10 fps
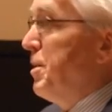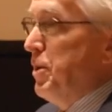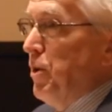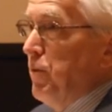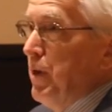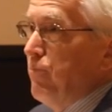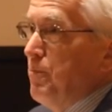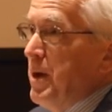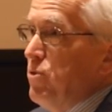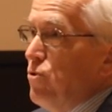you know, the
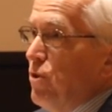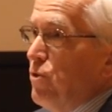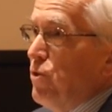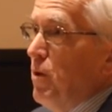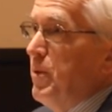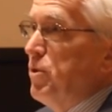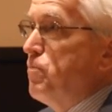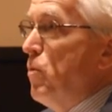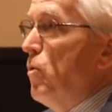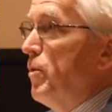information is so much
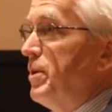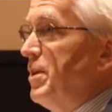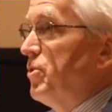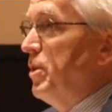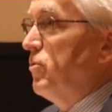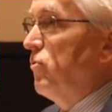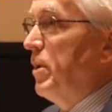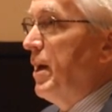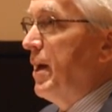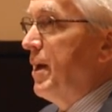more
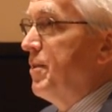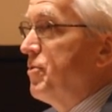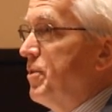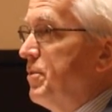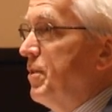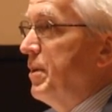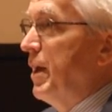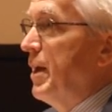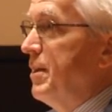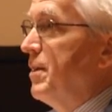decentralized
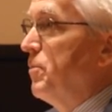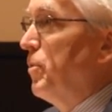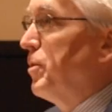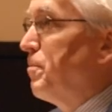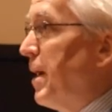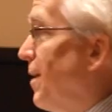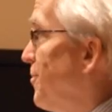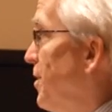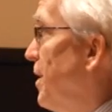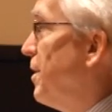today than it was back
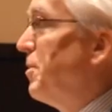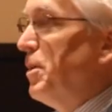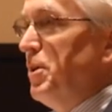then.